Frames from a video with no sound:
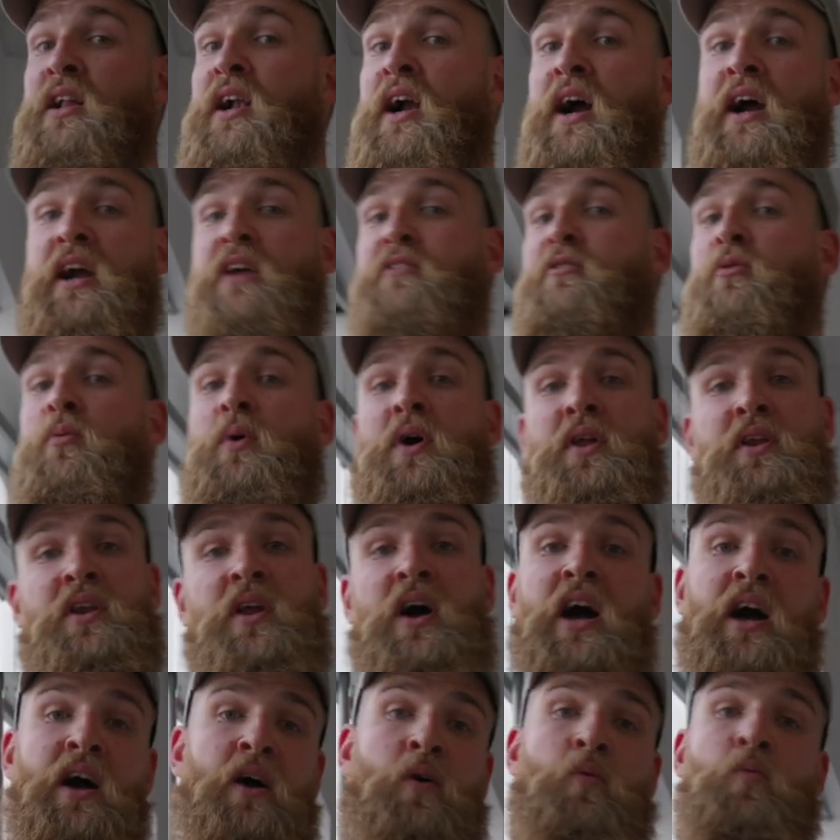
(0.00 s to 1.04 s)
Hi everyone,
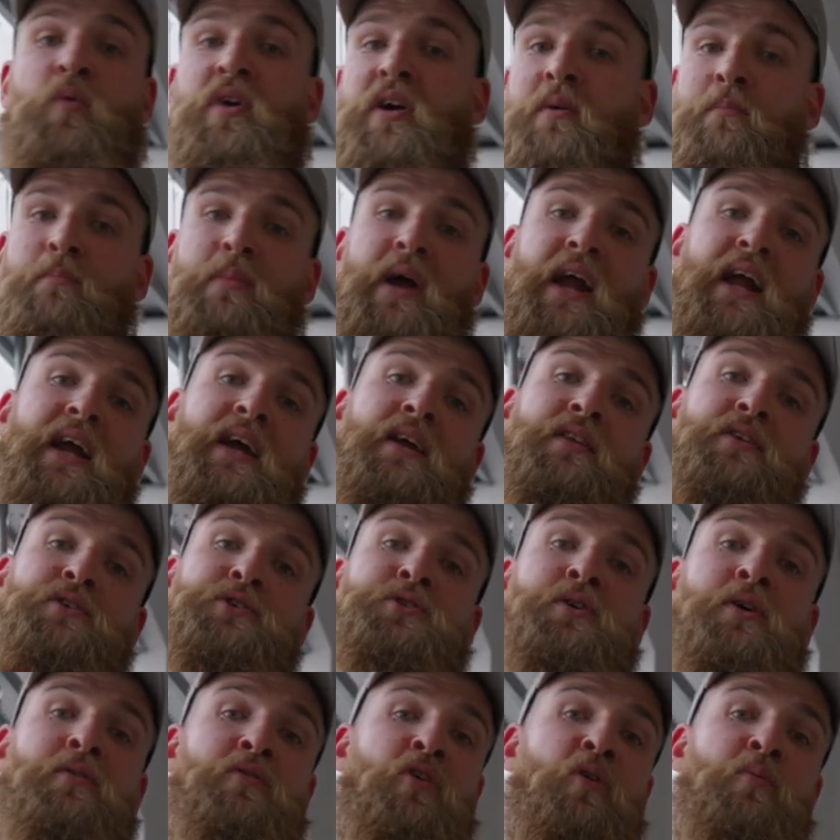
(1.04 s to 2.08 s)
we're back at the
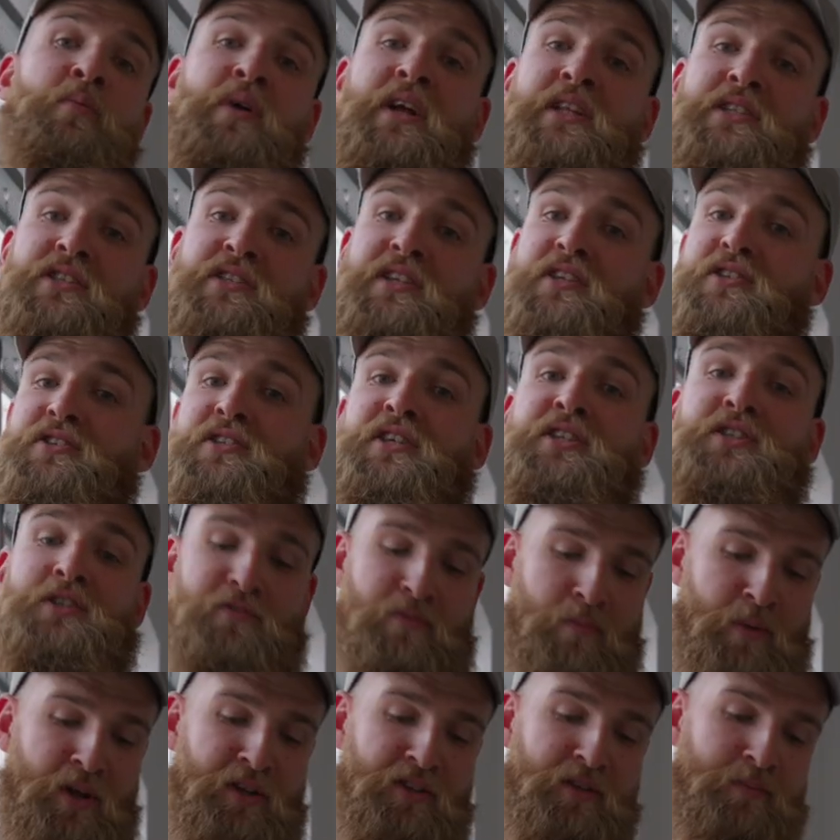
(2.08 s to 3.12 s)
showroom. It's still Sietze
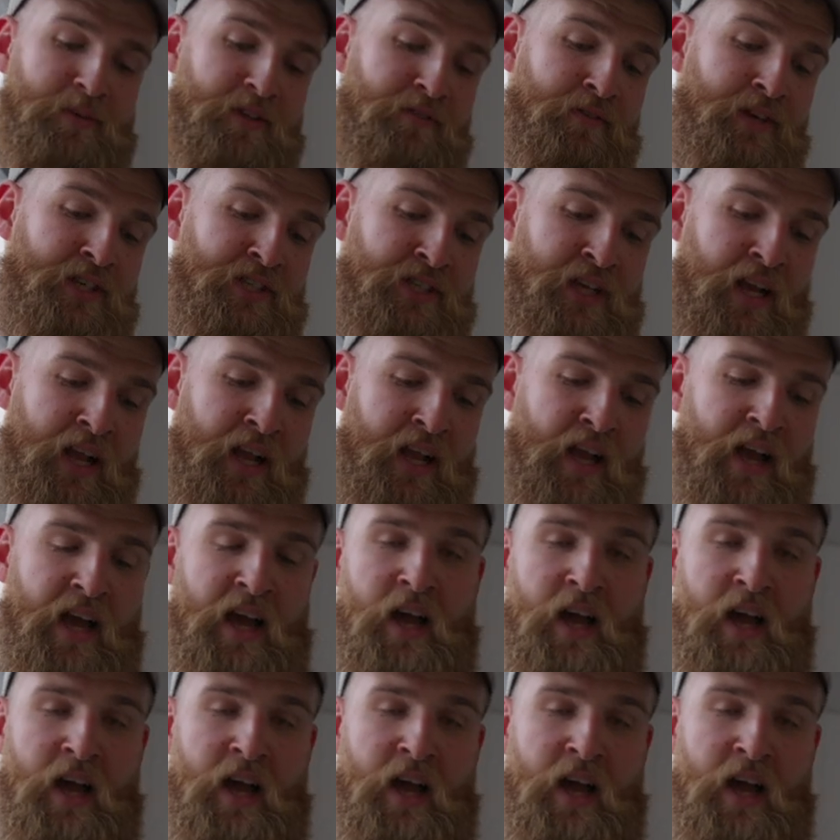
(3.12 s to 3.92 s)
from Ultimate Fishing.